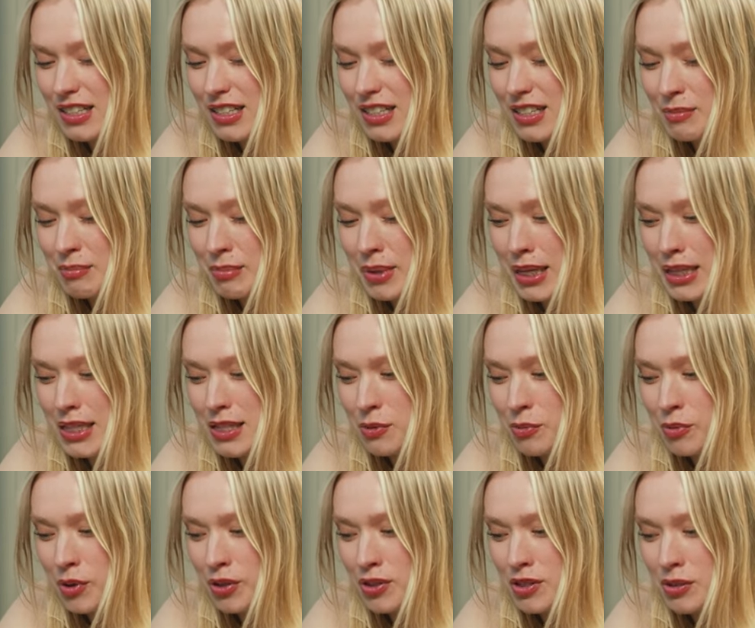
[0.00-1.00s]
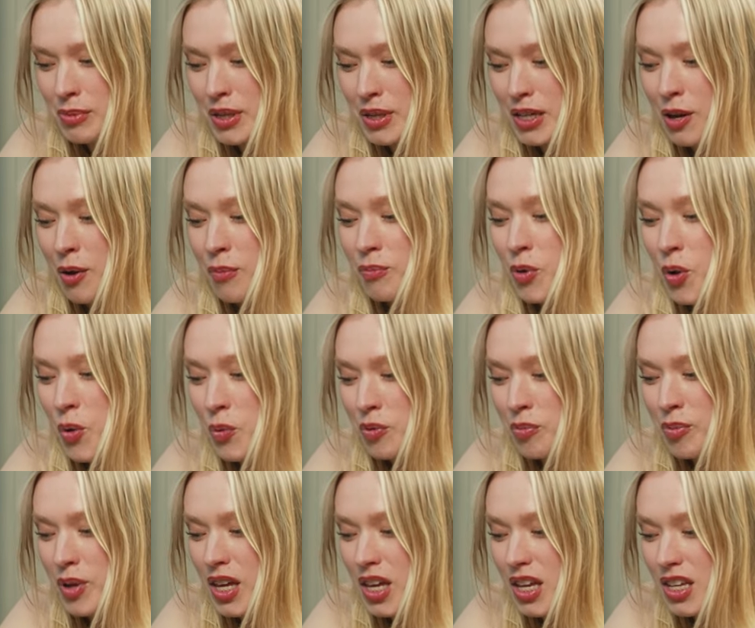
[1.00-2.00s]
means the world to me. Come Roll With
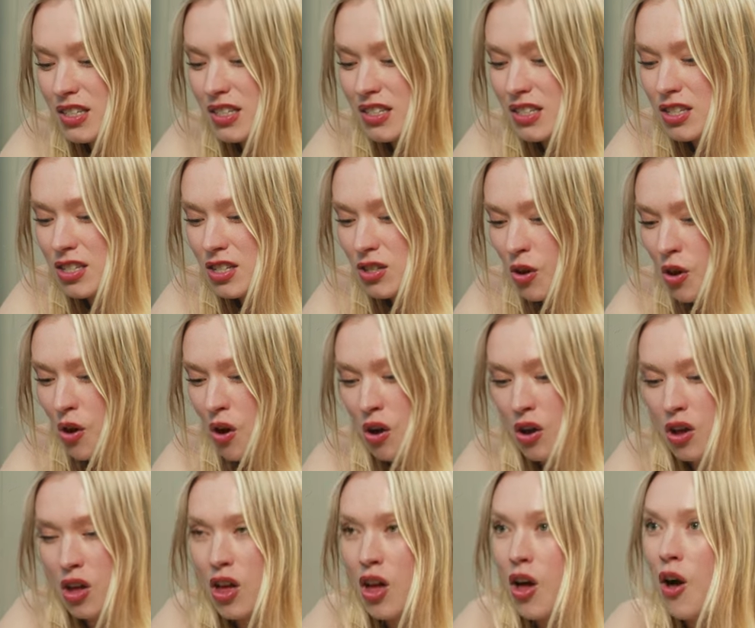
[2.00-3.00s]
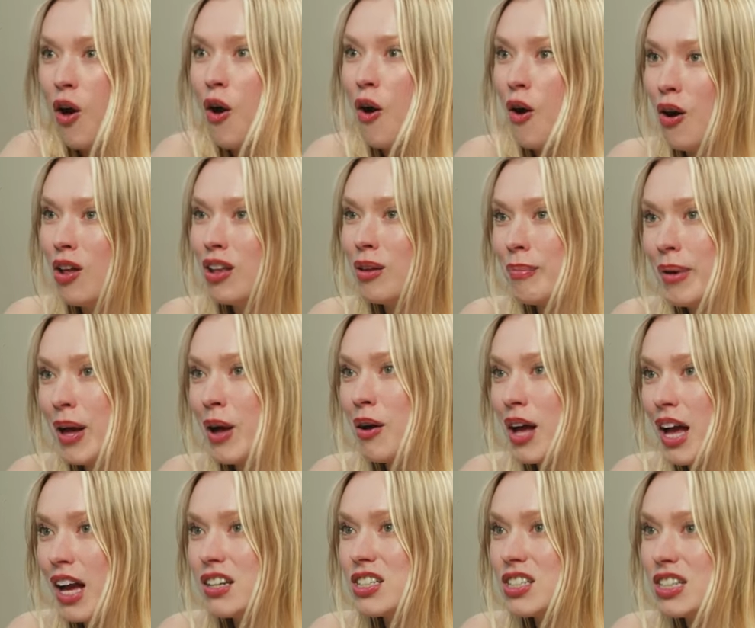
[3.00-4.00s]
Me is this song all about
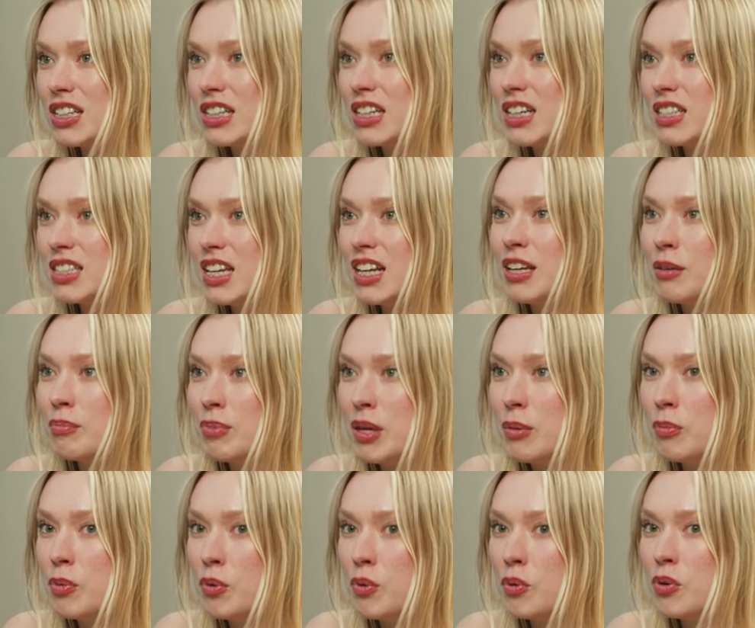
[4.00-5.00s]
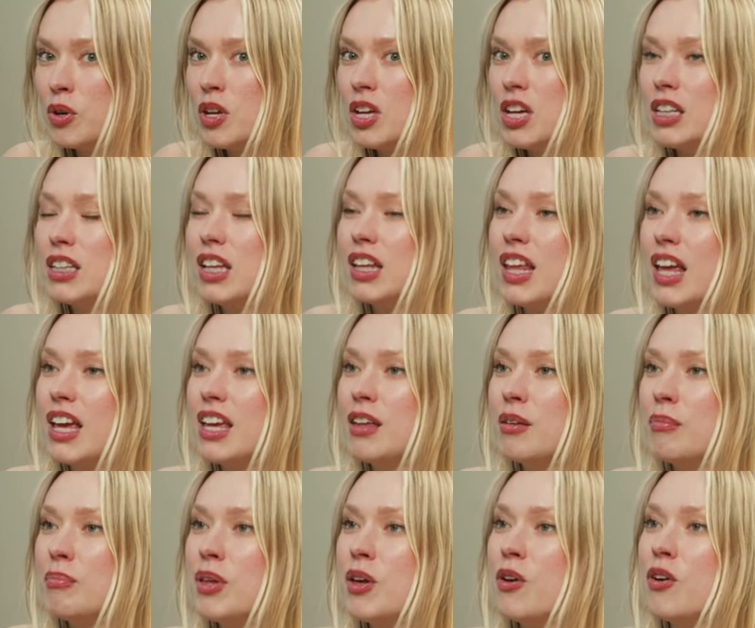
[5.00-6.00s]
actually telling people that they
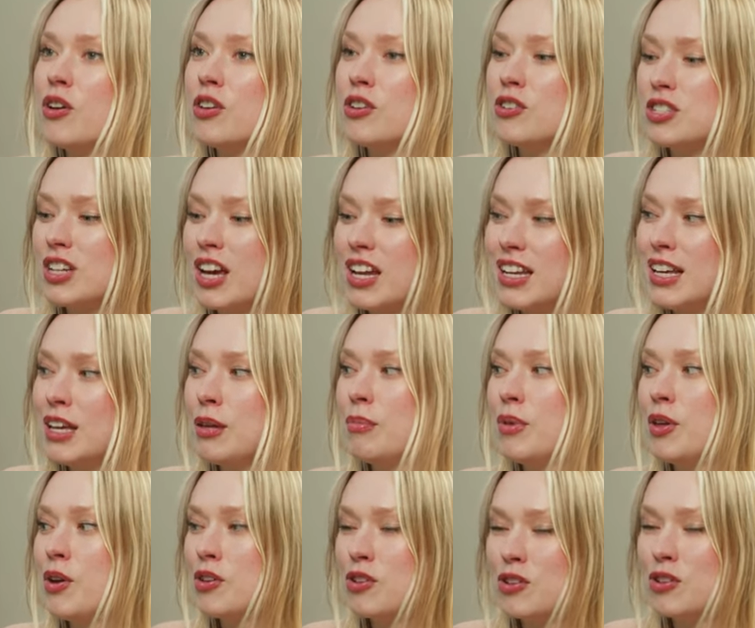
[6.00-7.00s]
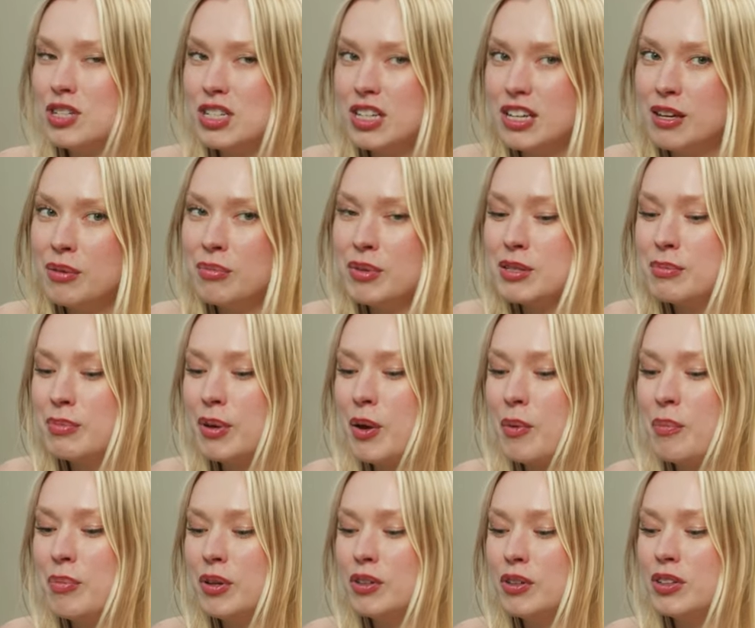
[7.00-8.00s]
can be on your side, they can be on your team. It's about
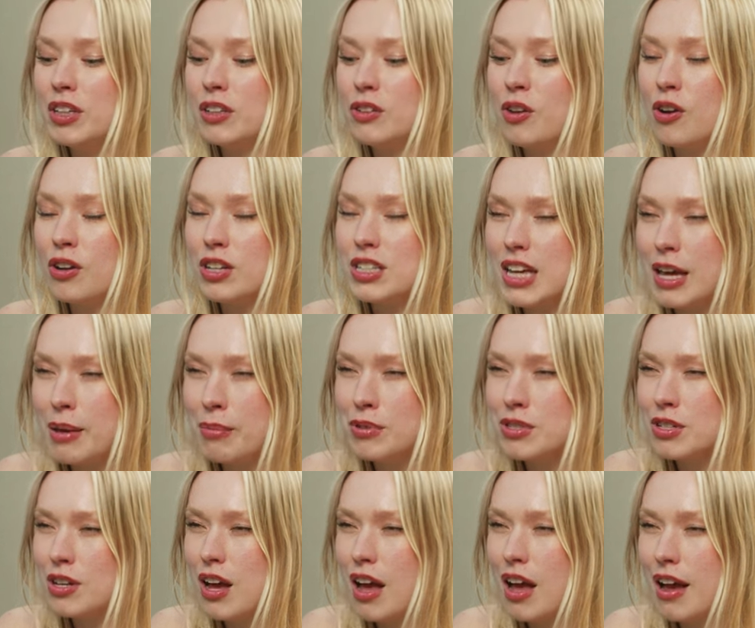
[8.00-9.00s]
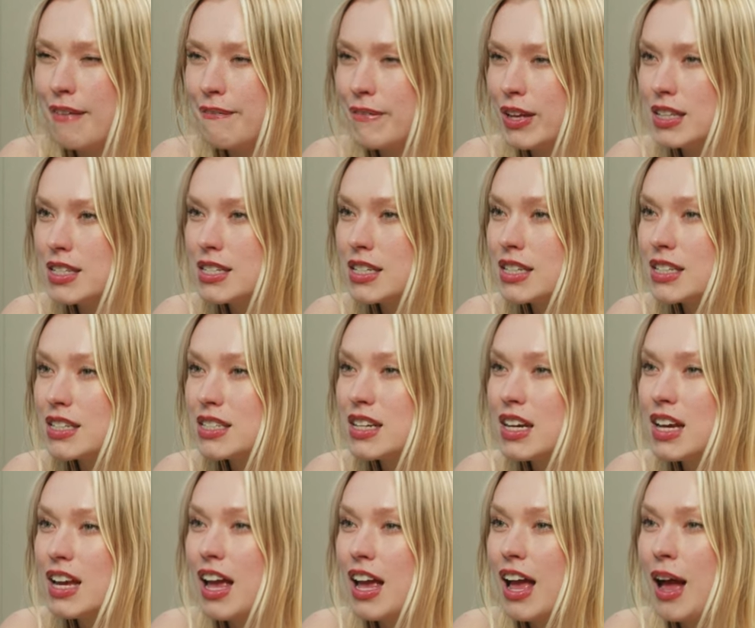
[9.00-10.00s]
building longer tables, not higher fences,
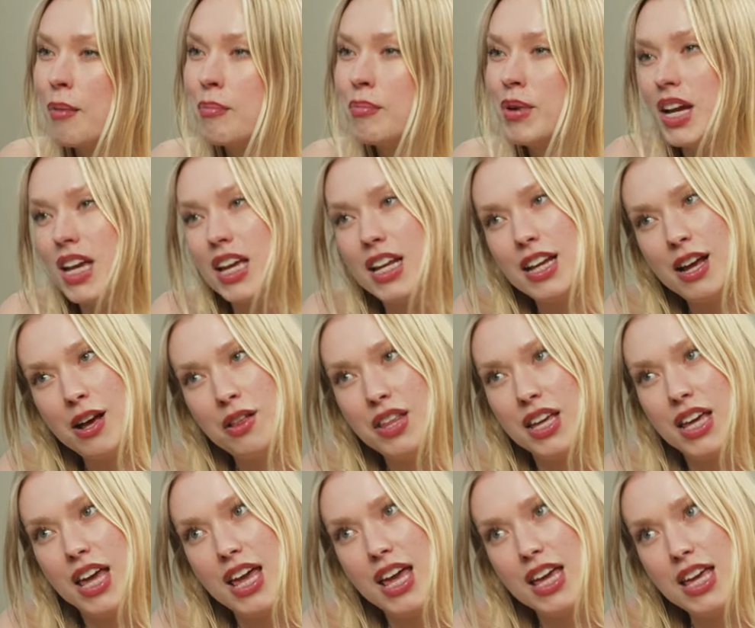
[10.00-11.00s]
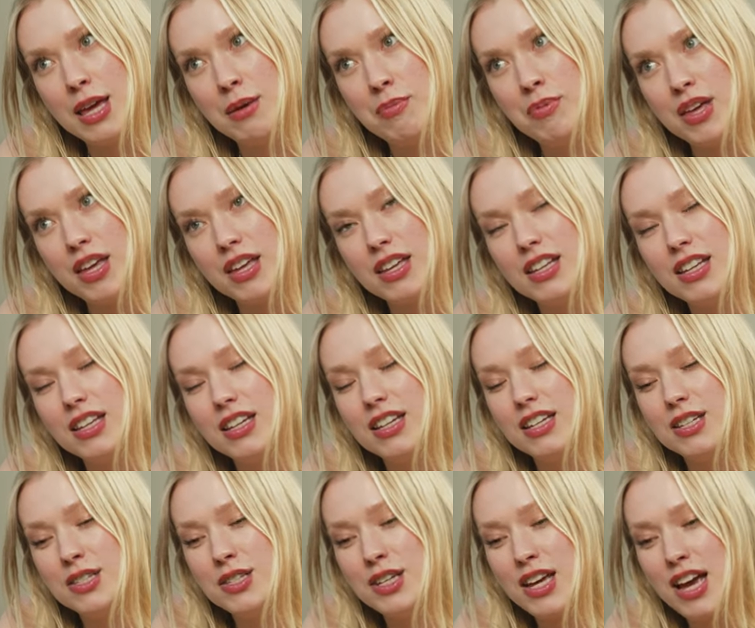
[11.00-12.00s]
mm-hmm. and breaking down the gatekeeping.
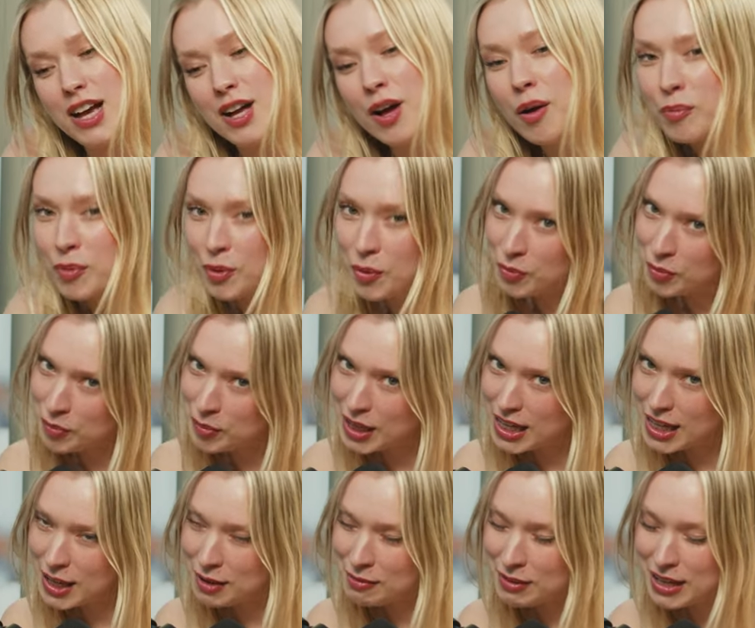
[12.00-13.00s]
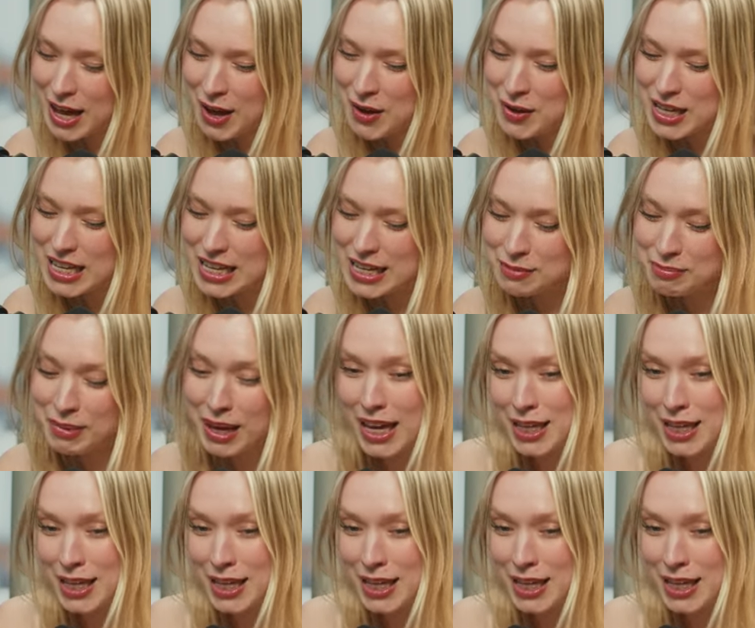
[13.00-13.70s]
So, yeah, Come Roll With Me coming out in May